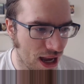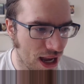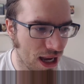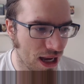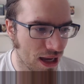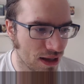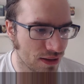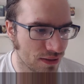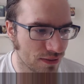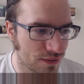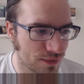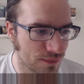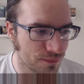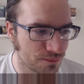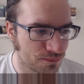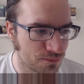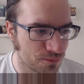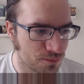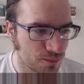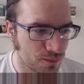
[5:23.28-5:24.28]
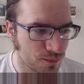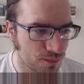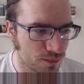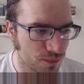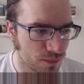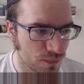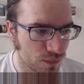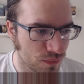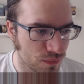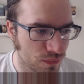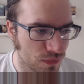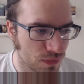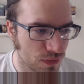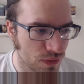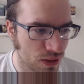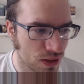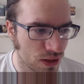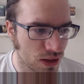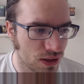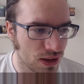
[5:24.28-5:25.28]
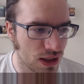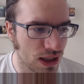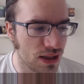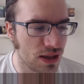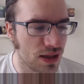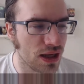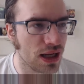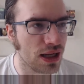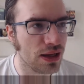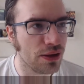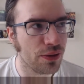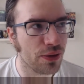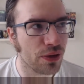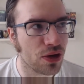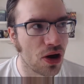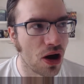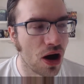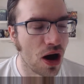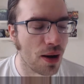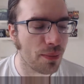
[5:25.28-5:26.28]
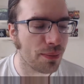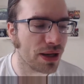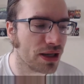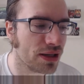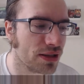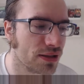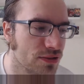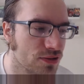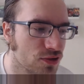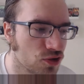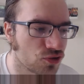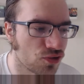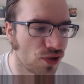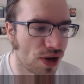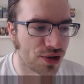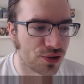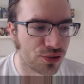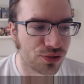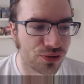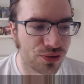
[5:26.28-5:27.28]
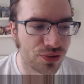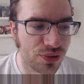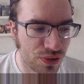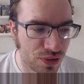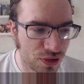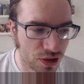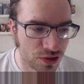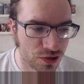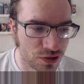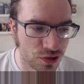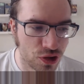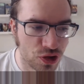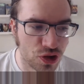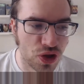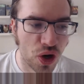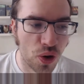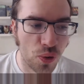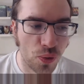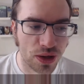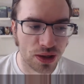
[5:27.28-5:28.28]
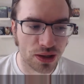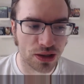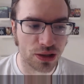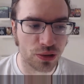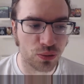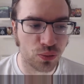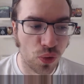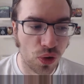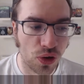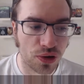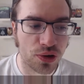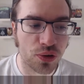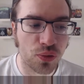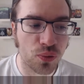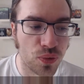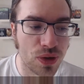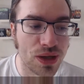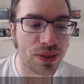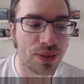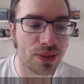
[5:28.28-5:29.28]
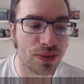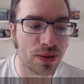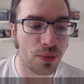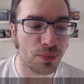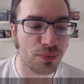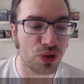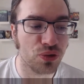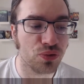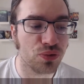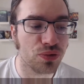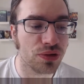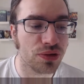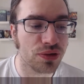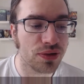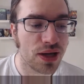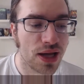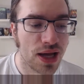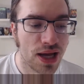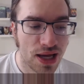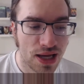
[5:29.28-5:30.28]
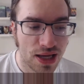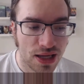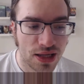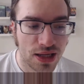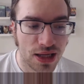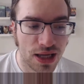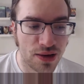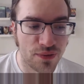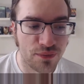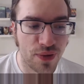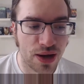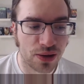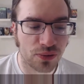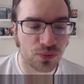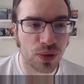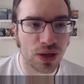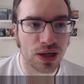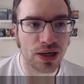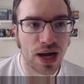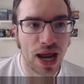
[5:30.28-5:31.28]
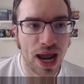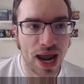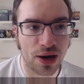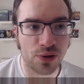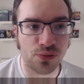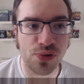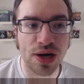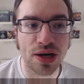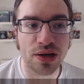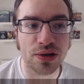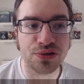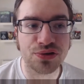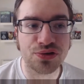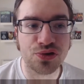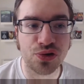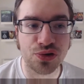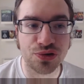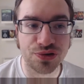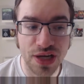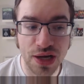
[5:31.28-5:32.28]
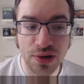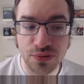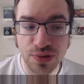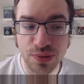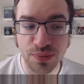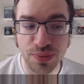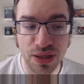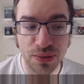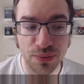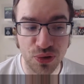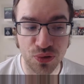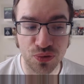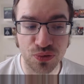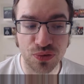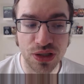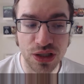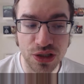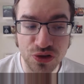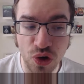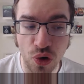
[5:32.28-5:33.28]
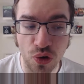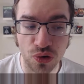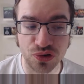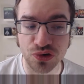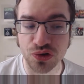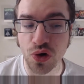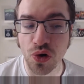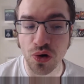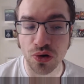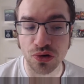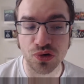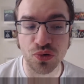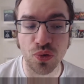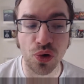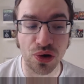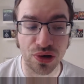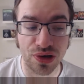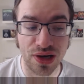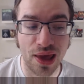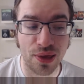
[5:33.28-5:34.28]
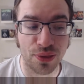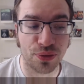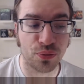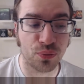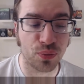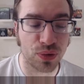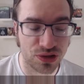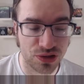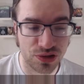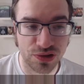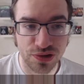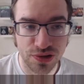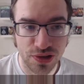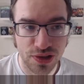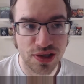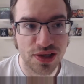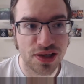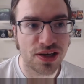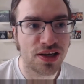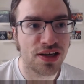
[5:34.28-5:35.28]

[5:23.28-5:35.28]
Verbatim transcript: And in, in the comic, Stryker doesn't knowingly work with a mutant. In fact, when Anne Reynolds turns out to be a mutant, he tosses her to her death, which is,